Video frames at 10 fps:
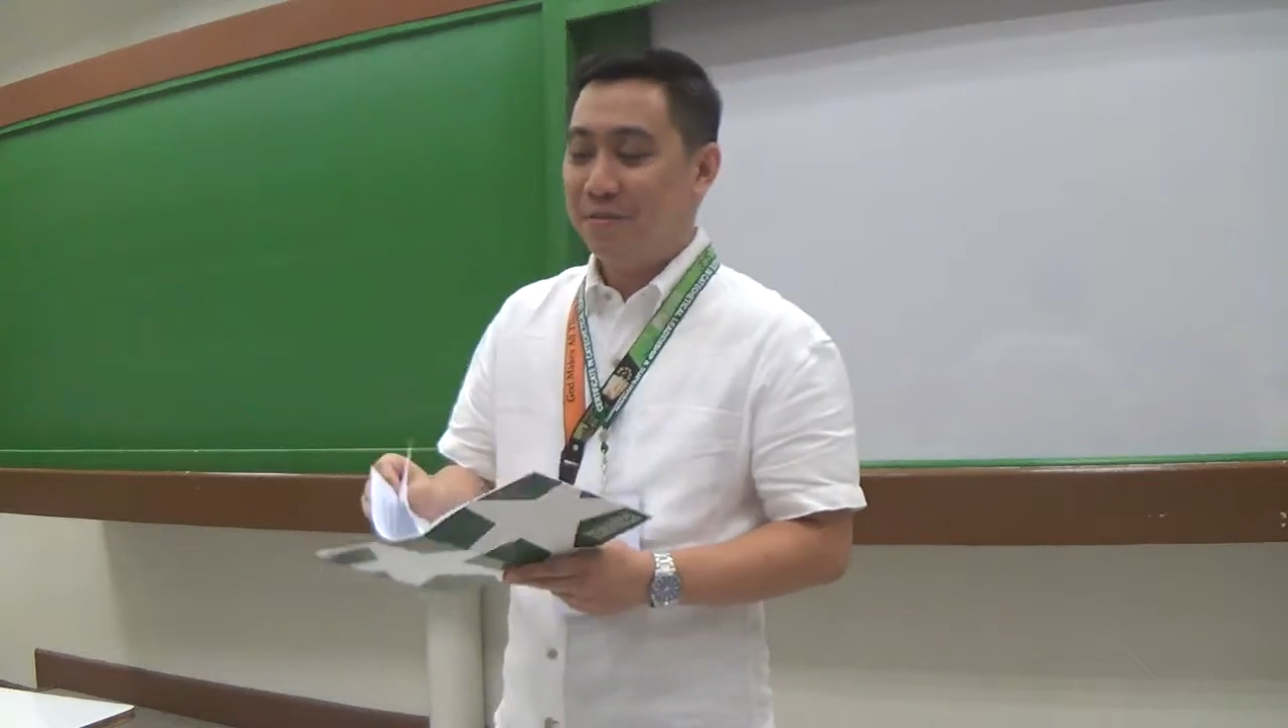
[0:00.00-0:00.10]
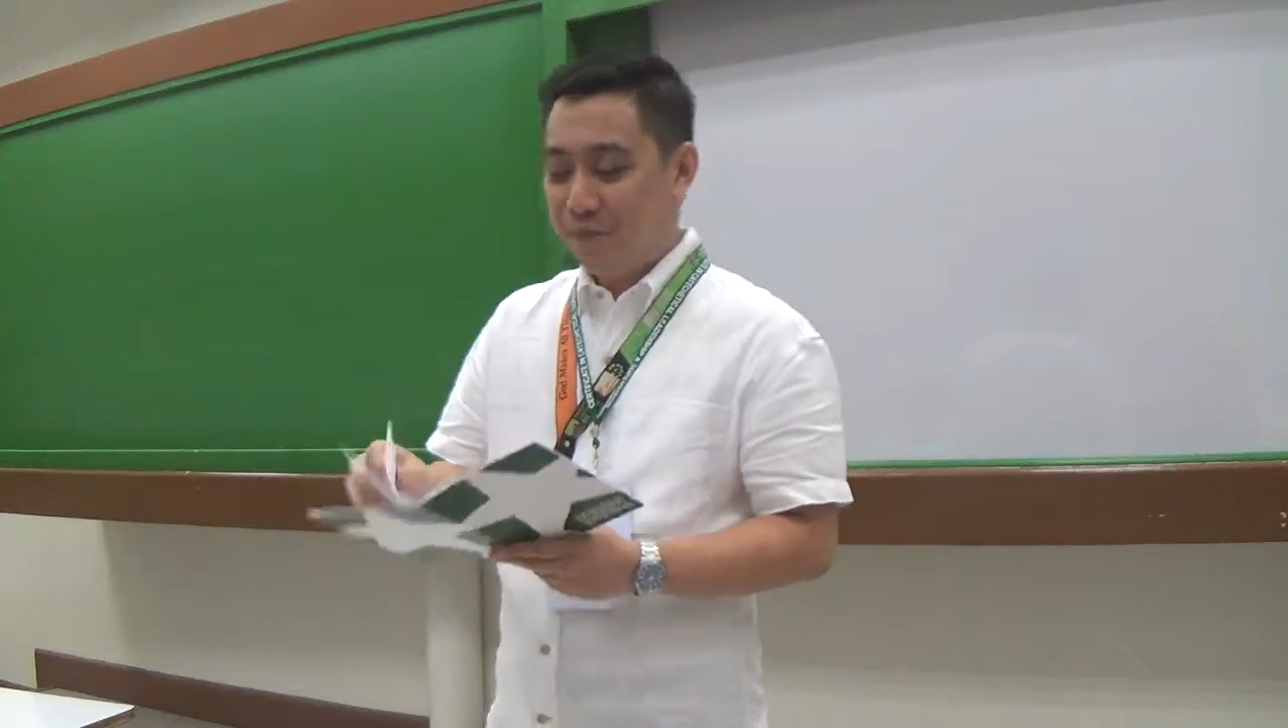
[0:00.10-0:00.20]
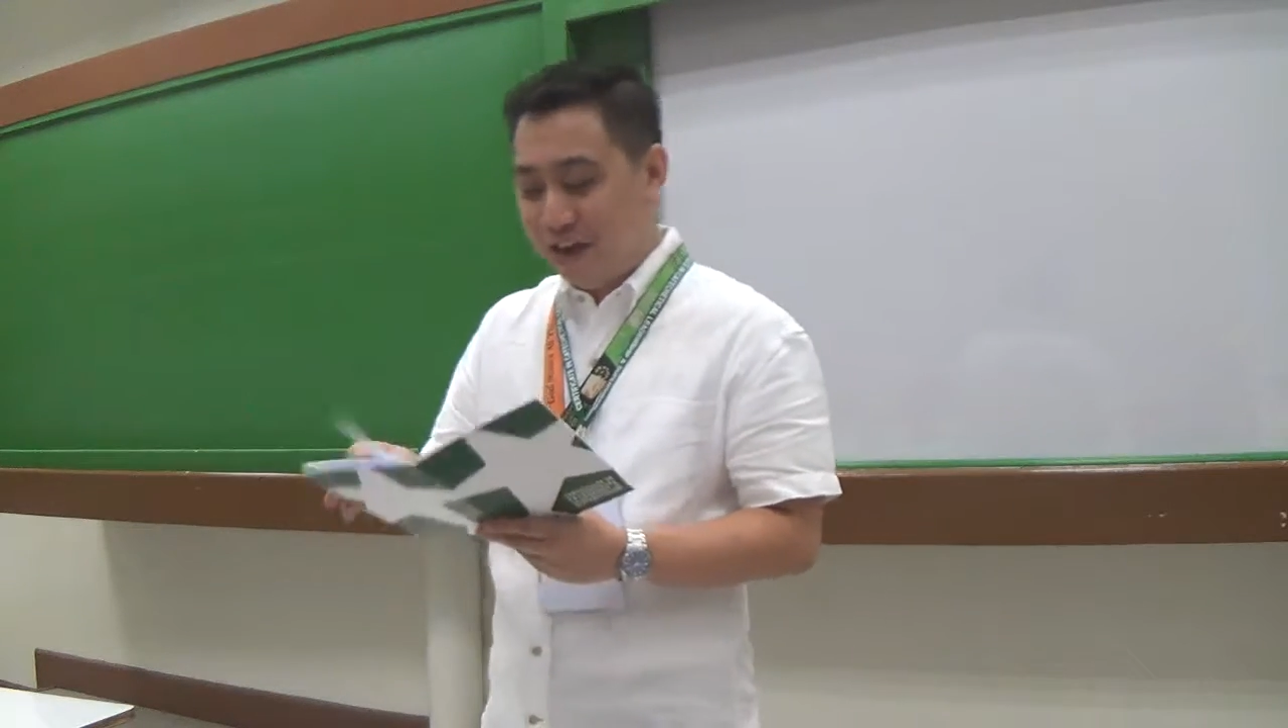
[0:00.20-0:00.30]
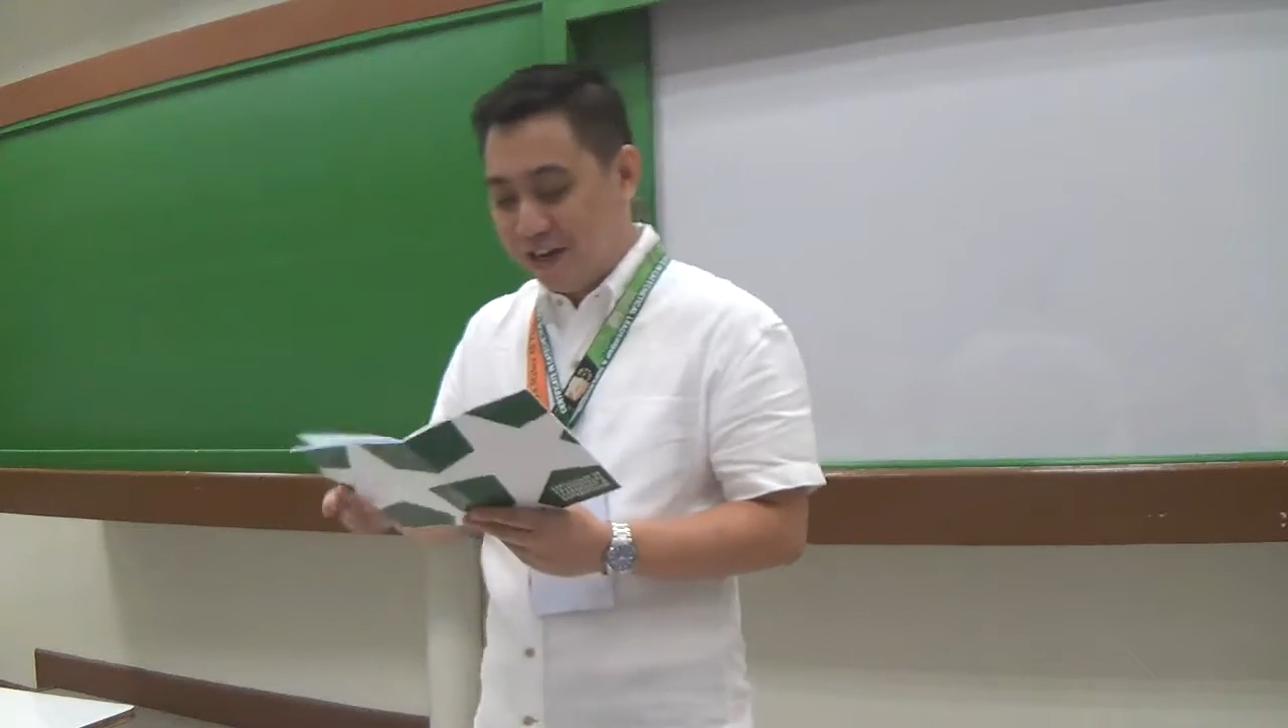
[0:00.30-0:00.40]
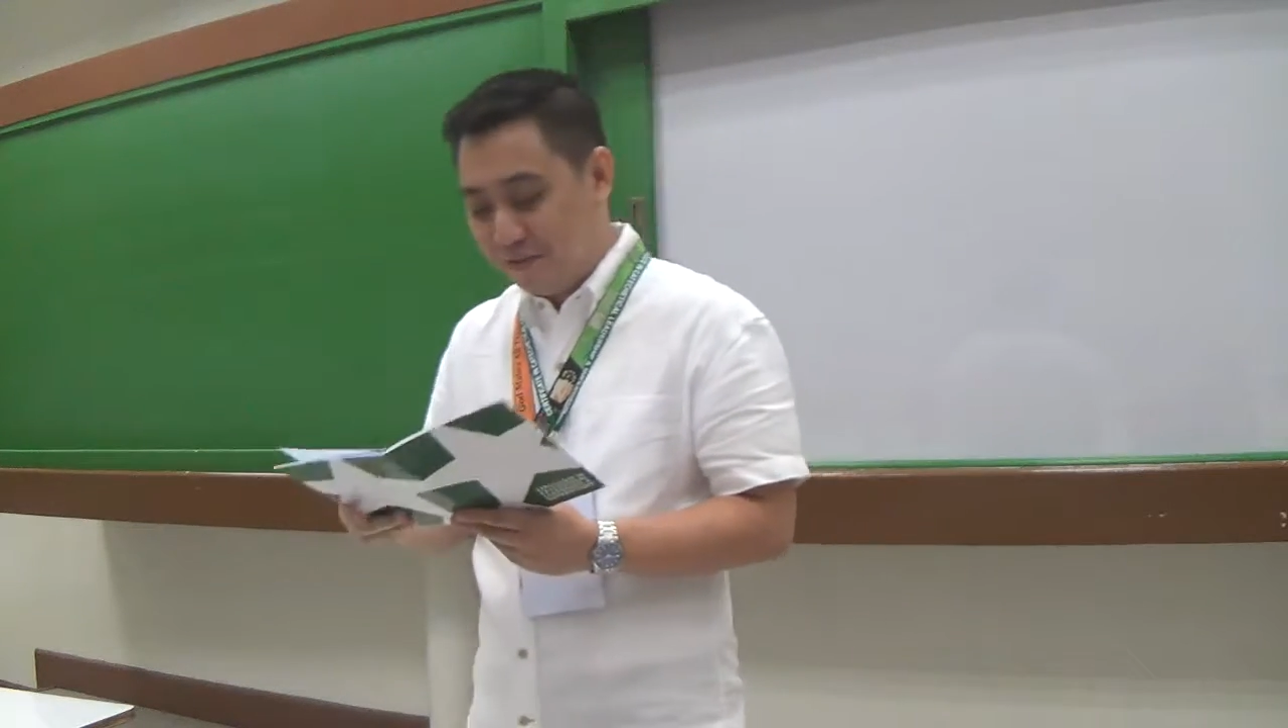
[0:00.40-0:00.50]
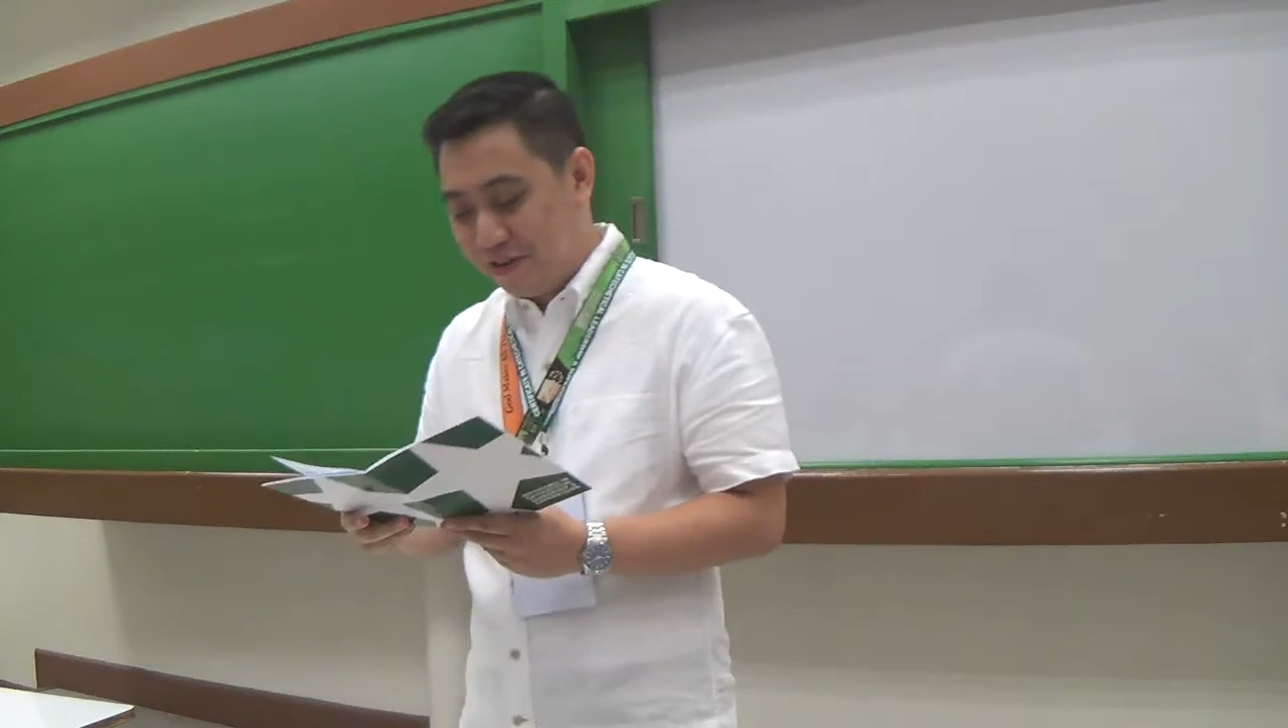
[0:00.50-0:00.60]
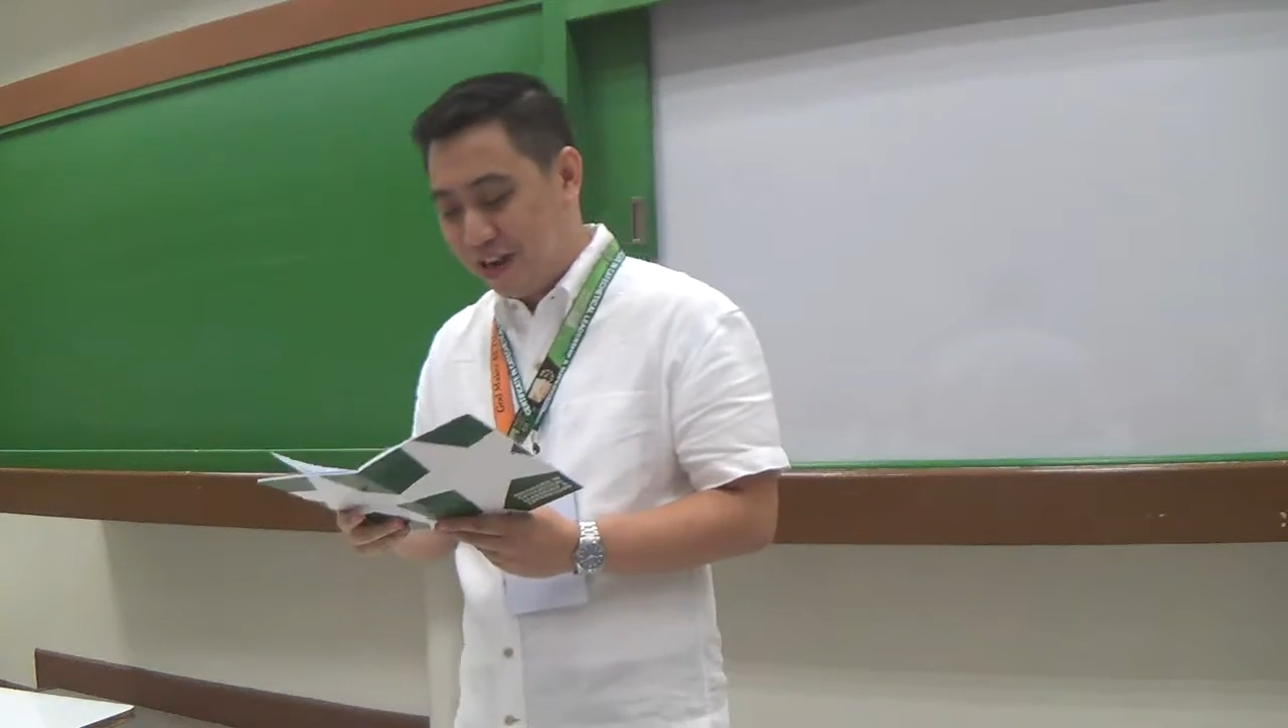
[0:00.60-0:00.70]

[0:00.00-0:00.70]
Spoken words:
Baka naman